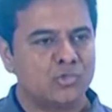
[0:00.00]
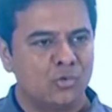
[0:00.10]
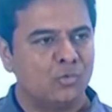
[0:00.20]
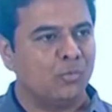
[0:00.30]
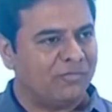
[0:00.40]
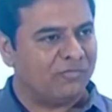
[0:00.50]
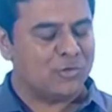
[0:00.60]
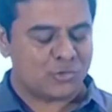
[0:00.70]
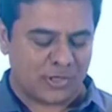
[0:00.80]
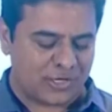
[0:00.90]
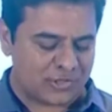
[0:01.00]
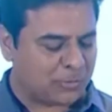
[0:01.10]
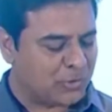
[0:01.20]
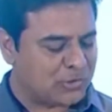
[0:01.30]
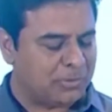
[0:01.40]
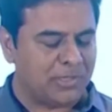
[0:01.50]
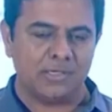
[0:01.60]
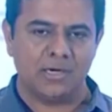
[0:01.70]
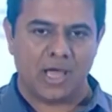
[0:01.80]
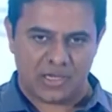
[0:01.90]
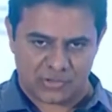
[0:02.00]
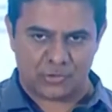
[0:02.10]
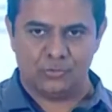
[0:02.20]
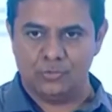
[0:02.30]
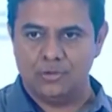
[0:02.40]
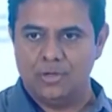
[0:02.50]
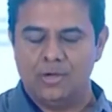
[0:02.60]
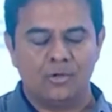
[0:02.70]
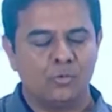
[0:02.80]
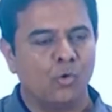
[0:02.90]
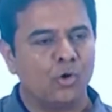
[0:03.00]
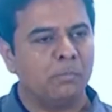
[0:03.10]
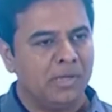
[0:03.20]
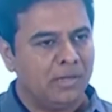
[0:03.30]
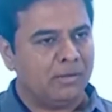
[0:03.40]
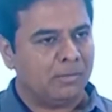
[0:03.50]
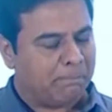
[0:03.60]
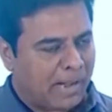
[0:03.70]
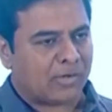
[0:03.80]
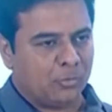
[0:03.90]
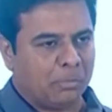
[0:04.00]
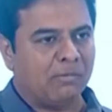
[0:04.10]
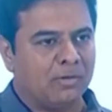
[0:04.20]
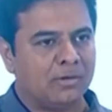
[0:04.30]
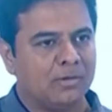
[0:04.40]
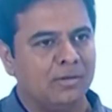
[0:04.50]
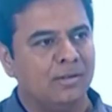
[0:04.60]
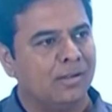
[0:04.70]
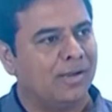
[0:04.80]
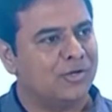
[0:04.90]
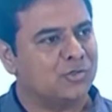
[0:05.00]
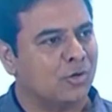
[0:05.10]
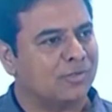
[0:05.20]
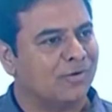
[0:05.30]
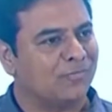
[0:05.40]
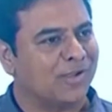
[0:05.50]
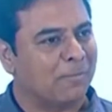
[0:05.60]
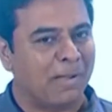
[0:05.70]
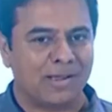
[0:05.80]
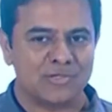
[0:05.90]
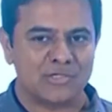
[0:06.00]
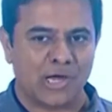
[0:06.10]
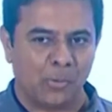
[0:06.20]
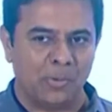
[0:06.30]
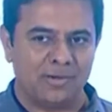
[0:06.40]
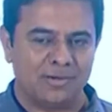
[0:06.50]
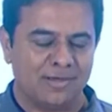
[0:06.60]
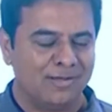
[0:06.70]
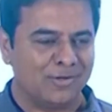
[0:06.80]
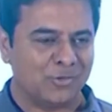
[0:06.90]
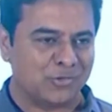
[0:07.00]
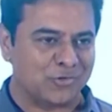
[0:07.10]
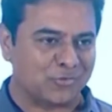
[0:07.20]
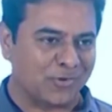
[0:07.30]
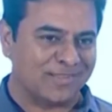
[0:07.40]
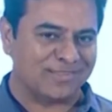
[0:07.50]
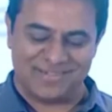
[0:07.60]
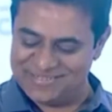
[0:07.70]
do my fiduciary responsibility and ask you to vote me back to power and ensure that we come back as a government in 2023.